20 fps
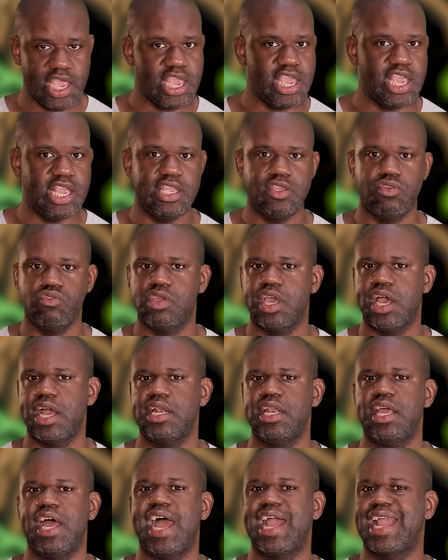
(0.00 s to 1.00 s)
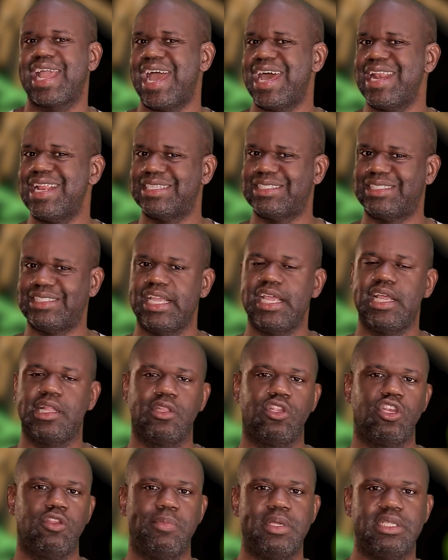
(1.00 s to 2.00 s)
in Uganda I kind of stay a
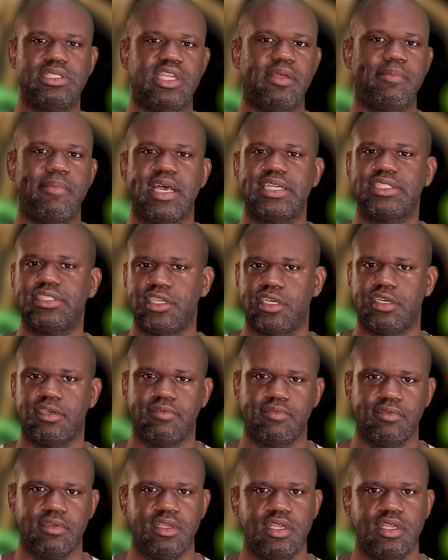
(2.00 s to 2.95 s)
little bit to myself.